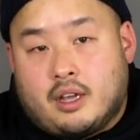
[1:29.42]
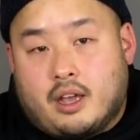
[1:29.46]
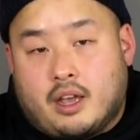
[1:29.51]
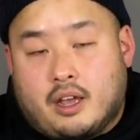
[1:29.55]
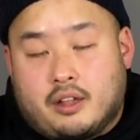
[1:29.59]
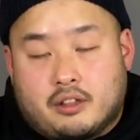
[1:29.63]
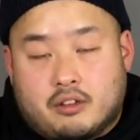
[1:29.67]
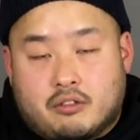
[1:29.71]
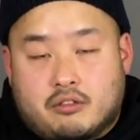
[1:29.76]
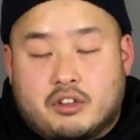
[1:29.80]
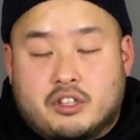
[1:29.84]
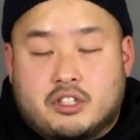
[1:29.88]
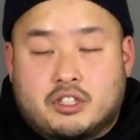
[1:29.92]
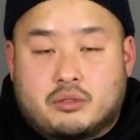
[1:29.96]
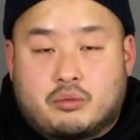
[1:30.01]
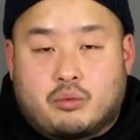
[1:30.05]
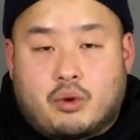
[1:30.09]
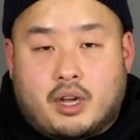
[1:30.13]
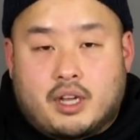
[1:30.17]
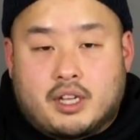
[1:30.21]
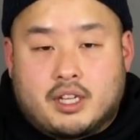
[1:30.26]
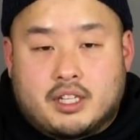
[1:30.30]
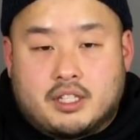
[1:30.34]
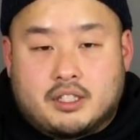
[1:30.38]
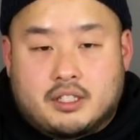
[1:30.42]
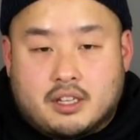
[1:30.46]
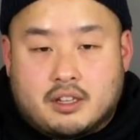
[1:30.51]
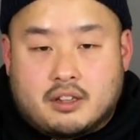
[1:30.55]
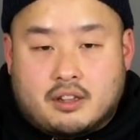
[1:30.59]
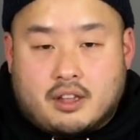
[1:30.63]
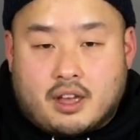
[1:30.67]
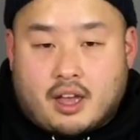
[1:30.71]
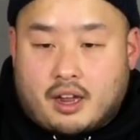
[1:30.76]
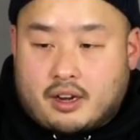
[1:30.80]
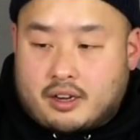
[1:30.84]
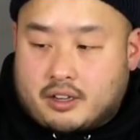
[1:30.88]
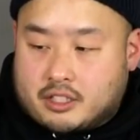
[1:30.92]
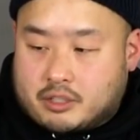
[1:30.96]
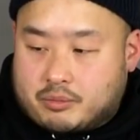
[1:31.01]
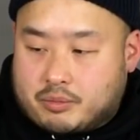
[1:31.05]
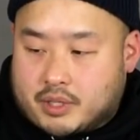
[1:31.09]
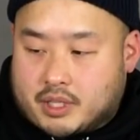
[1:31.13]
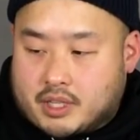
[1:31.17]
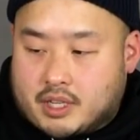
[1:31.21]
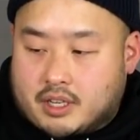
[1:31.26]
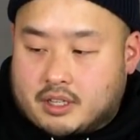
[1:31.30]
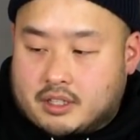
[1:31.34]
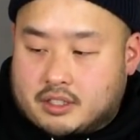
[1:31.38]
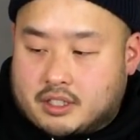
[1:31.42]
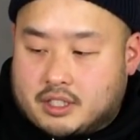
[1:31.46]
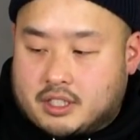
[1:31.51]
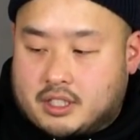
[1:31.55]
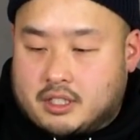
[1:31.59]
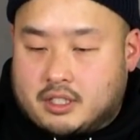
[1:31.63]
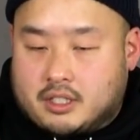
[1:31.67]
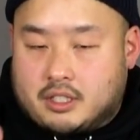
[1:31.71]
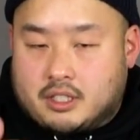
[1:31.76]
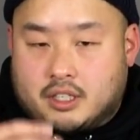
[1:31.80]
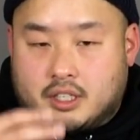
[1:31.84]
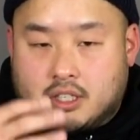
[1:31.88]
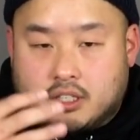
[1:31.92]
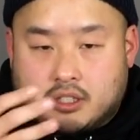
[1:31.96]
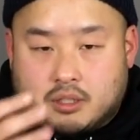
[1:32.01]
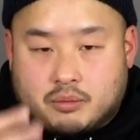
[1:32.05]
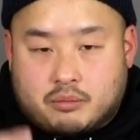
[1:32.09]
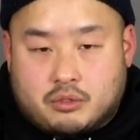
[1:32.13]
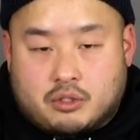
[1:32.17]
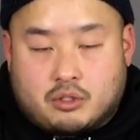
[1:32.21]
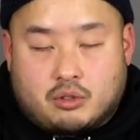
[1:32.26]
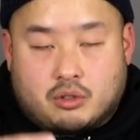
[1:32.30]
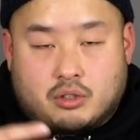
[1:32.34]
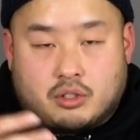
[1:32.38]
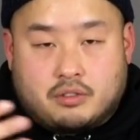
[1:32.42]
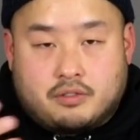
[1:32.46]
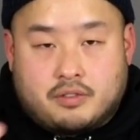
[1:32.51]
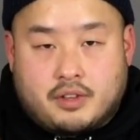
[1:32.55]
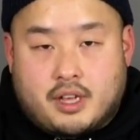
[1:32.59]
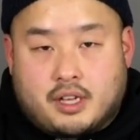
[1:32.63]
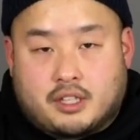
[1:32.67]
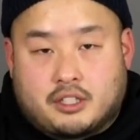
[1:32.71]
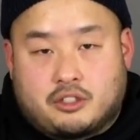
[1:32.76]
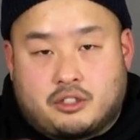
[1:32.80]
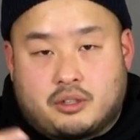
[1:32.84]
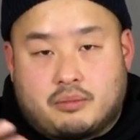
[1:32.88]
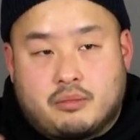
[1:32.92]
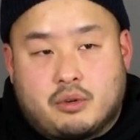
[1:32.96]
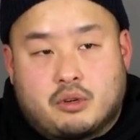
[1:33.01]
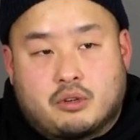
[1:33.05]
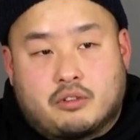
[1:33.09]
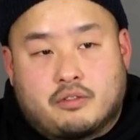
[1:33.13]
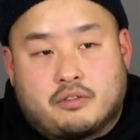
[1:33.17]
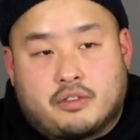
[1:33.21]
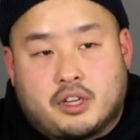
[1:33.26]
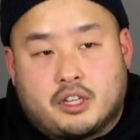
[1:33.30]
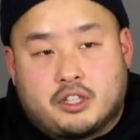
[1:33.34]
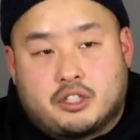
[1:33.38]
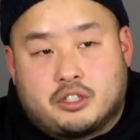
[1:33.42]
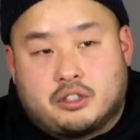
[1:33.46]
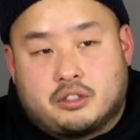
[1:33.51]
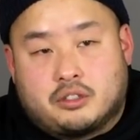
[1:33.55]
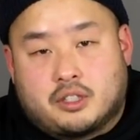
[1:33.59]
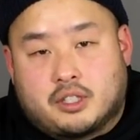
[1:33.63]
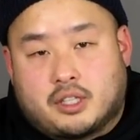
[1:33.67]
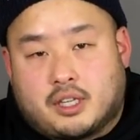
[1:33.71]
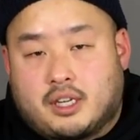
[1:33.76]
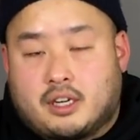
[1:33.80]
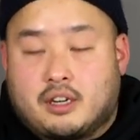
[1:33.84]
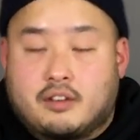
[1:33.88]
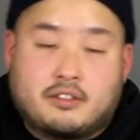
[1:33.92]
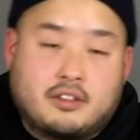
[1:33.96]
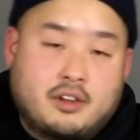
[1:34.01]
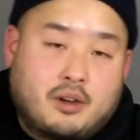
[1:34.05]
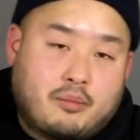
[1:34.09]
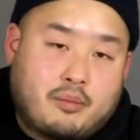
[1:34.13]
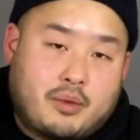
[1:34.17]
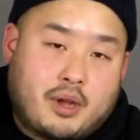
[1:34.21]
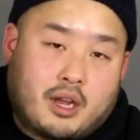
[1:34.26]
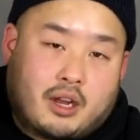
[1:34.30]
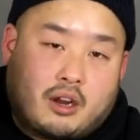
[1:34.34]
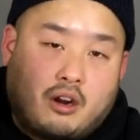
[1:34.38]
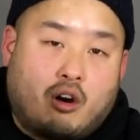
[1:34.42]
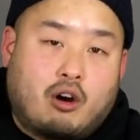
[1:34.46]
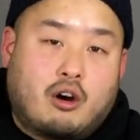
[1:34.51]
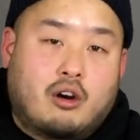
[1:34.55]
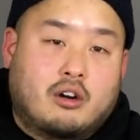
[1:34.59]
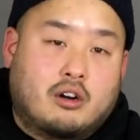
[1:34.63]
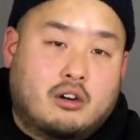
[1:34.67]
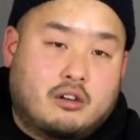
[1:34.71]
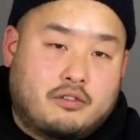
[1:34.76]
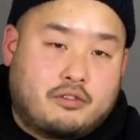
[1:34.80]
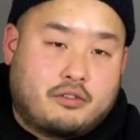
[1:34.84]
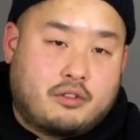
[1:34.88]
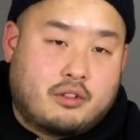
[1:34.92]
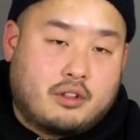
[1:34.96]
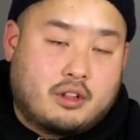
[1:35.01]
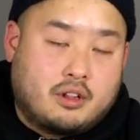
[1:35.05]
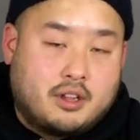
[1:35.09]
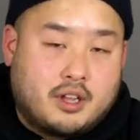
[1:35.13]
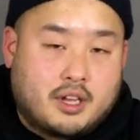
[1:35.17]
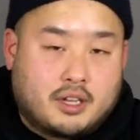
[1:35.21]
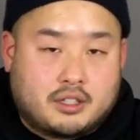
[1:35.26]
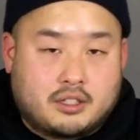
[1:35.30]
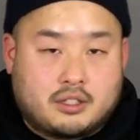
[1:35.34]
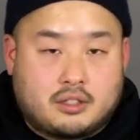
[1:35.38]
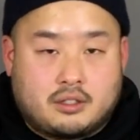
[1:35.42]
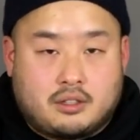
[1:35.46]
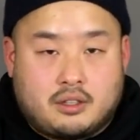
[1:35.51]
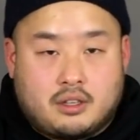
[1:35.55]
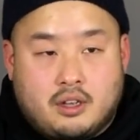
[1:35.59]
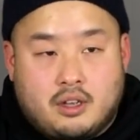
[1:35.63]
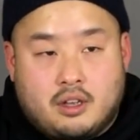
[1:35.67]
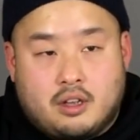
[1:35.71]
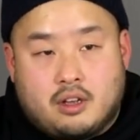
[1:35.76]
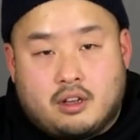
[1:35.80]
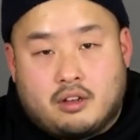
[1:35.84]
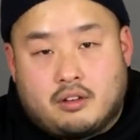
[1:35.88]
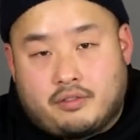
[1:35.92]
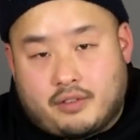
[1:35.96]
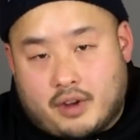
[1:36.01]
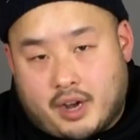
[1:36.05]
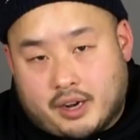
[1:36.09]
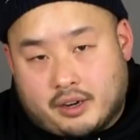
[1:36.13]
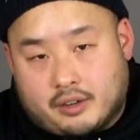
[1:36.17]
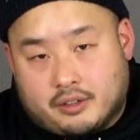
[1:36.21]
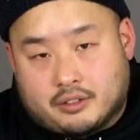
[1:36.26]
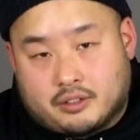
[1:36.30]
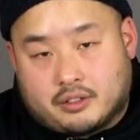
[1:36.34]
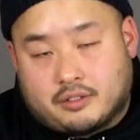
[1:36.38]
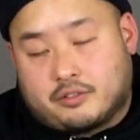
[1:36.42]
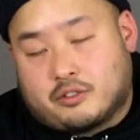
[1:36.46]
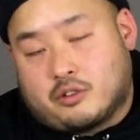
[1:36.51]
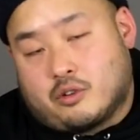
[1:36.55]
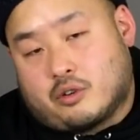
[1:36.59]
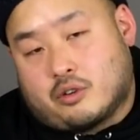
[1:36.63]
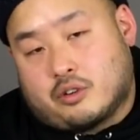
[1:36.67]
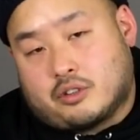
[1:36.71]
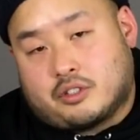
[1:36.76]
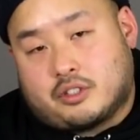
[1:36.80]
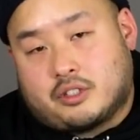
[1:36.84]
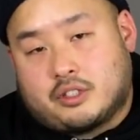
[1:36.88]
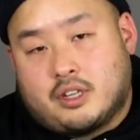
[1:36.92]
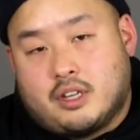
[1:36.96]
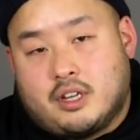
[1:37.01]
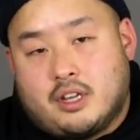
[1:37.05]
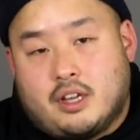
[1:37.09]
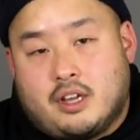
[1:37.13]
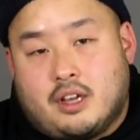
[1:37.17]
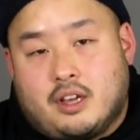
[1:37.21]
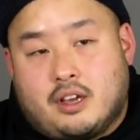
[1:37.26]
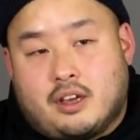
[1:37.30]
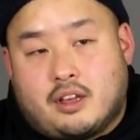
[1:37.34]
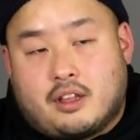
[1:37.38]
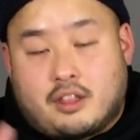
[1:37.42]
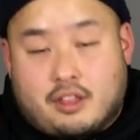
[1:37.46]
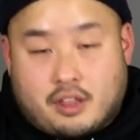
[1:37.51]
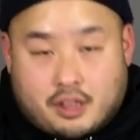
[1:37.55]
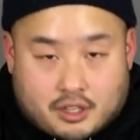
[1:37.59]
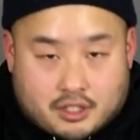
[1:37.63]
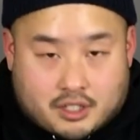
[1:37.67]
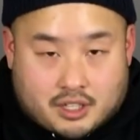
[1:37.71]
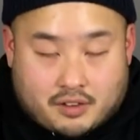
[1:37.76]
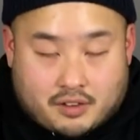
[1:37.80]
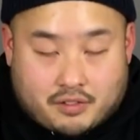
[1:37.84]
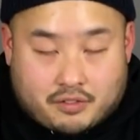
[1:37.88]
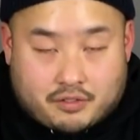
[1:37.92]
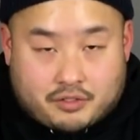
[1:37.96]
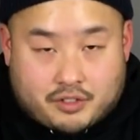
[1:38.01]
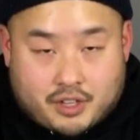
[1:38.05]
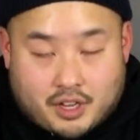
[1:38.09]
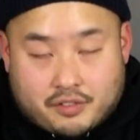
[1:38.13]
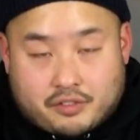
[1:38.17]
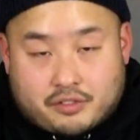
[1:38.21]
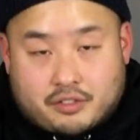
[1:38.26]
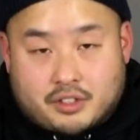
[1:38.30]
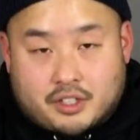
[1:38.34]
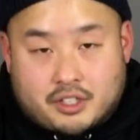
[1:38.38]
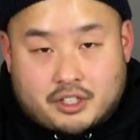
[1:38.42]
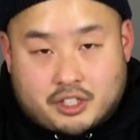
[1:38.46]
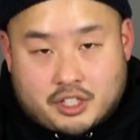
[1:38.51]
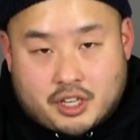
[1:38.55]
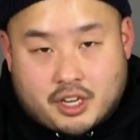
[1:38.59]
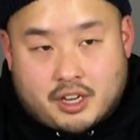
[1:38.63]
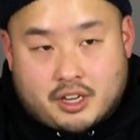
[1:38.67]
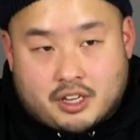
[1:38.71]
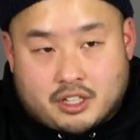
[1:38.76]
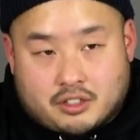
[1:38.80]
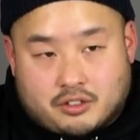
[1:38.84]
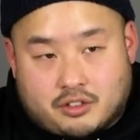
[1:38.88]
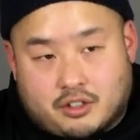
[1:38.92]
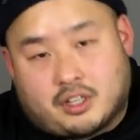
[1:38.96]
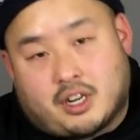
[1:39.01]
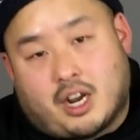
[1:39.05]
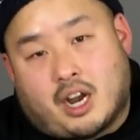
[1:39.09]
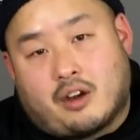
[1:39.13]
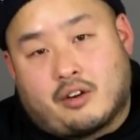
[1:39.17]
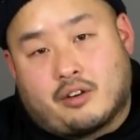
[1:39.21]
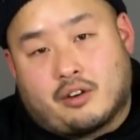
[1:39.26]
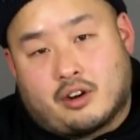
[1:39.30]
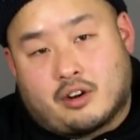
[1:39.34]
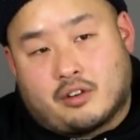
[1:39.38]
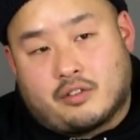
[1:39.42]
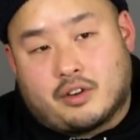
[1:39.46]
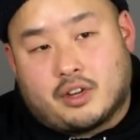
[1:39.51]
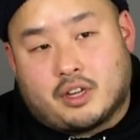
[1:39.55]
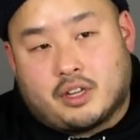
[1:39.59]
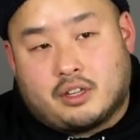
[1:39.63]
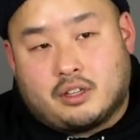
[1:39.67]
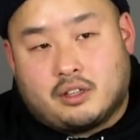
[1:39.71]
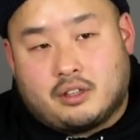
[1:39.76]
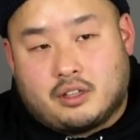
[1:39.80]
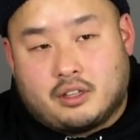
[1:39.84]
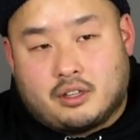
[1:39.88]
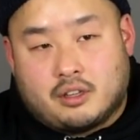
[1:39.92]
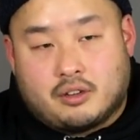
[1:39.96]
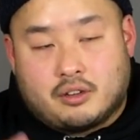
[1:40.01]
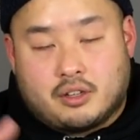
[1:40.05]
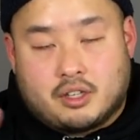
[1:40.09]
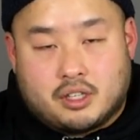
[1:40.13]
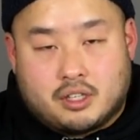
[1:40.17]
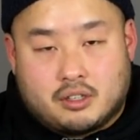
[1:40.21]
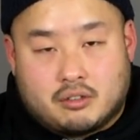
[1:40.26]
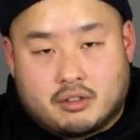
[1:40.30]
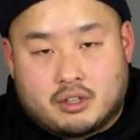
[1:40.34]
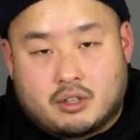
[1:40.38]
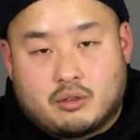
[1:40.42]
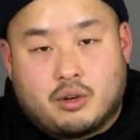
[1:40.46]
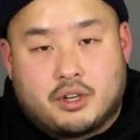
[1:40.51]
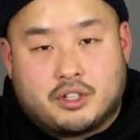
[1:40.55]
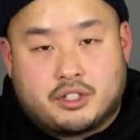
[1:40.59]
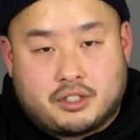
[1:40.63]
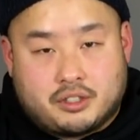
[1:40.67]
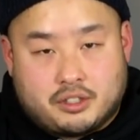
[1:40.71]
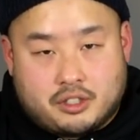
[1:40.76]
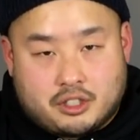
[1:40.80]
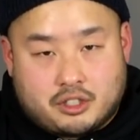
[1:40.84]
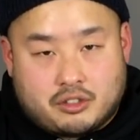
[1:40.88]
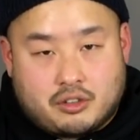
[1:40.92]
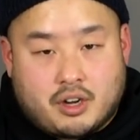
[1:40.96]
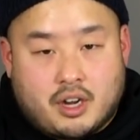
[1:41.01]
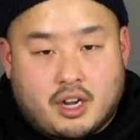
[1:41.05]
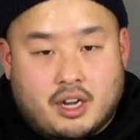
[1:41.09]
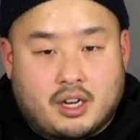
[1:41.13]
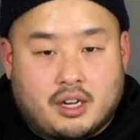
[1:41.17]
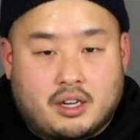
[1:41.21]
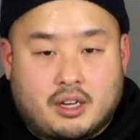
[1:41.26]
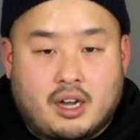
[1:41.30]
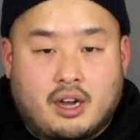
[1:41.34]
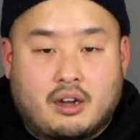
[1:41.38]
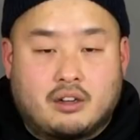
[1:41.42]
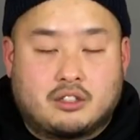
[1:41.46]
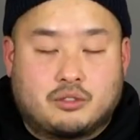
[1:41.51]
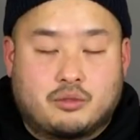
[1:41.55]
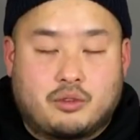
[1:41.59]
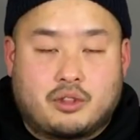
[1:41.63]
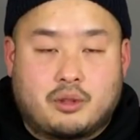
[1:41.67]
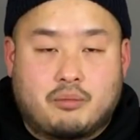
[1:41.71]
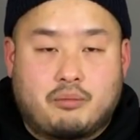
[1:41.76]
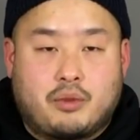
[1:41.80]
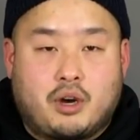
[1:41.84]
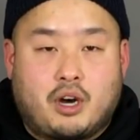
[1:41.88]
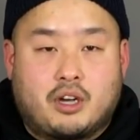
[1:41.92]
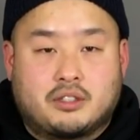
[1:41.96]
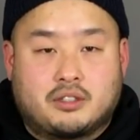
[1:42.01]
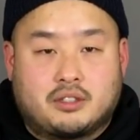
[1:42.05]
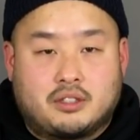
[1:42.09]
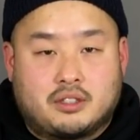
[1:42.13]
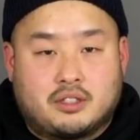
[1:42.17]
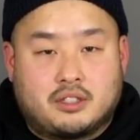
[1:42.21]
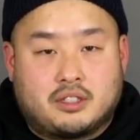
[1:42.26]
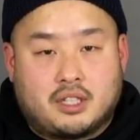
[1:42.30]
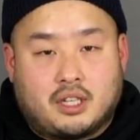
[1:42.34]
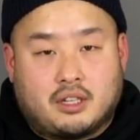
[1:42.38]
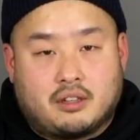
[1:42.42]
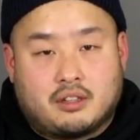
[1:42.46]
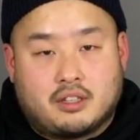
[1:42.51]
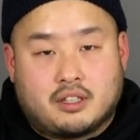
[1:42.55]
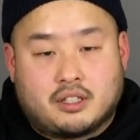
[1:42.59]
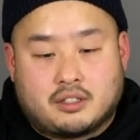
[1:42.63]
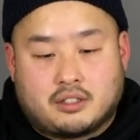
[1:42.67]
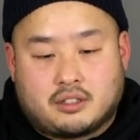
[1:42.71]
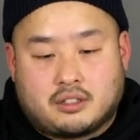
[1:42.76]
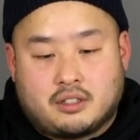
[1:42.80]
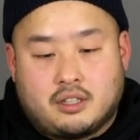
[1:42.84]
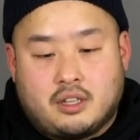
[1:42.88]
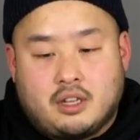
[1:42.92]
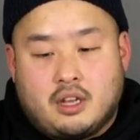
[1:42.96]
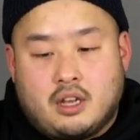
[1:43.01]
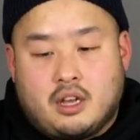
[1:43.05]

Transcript: And the reason why he did that is because he needed some sort of extra motivation to kind of come back harder for the next finals. Of course, things have definitely changed for Kyrie Irving. You know, he requested a trade and now he's with the Boston Celtics.